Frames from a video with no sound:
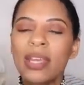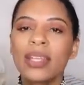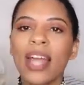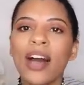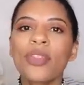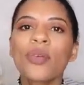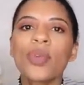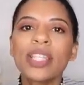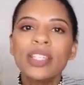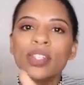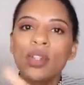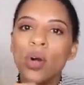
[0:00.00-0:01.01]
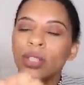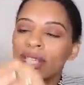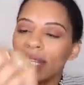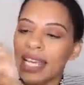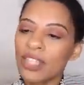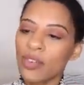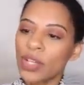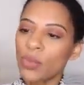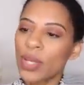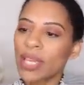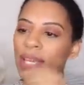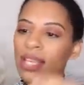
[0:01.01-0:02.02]
Now, the reason it's called a lace
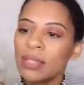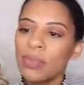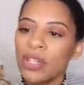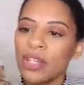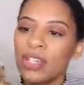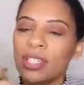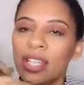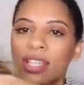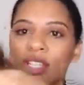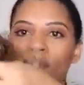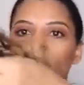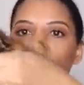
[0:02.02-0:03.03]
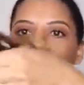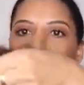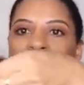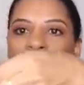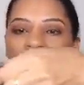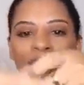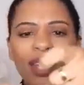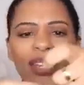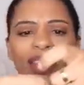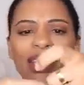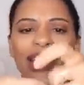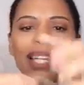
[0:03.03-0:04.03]
front wig is because it's got this